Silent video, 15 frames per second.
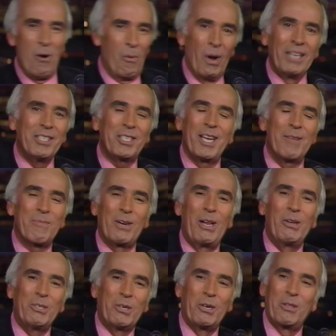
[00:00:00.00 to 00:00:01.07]
One step
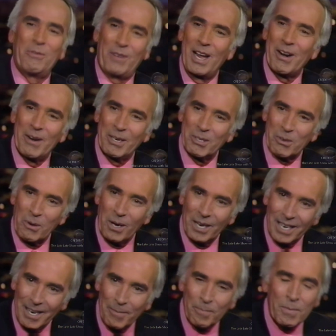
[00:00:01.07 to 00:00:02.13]
closer to the firing
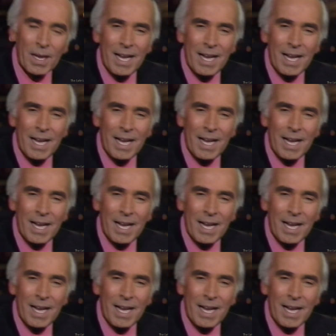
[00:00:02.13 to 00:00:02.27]
squad, huh?